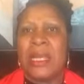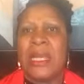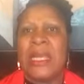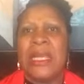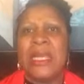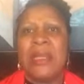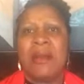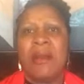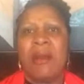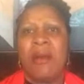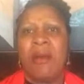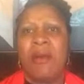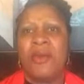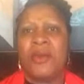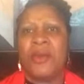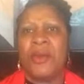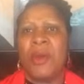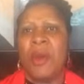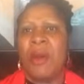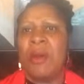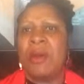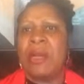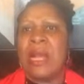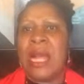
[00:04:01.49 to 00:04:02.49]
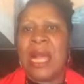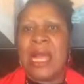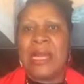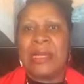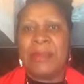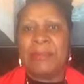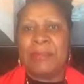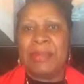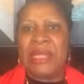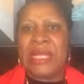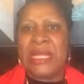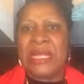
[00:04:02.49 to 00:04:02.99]
He called her all
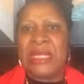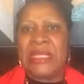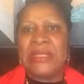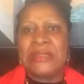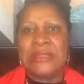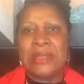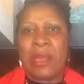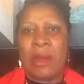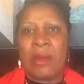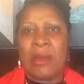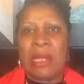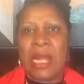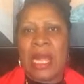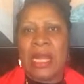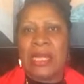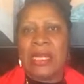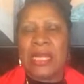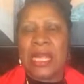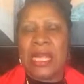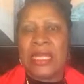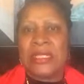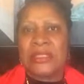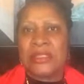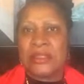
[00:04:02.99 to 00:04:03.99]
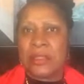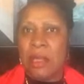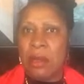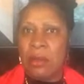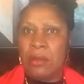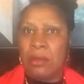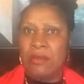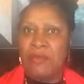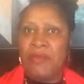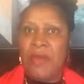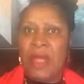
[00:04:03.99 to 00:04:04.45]
kind of B's, all kind of H's on the